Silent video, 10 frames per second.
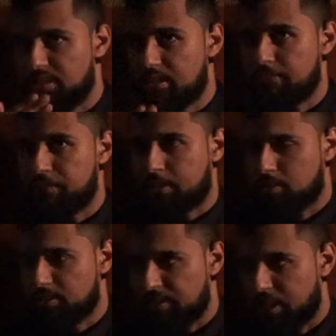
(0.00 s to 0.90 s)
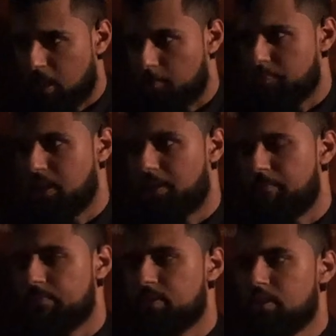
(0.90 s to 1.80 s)
in difficulty, help them.
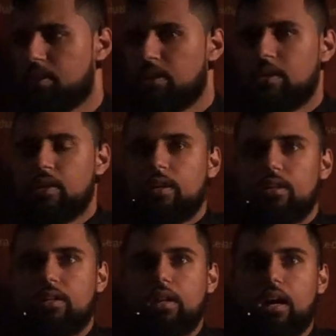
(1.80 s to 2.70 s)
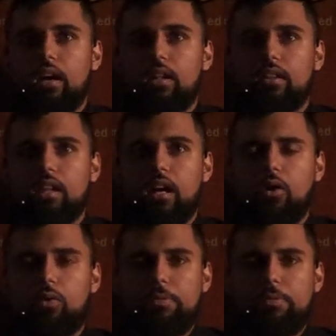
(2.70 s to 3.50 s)
Ya Allah,